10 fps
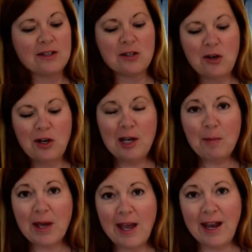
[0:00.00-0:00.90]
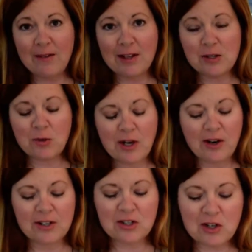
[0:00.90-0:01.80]
So you need paint, that's where you're
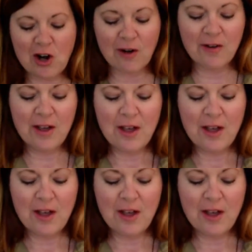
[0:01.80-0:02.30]
gonna start.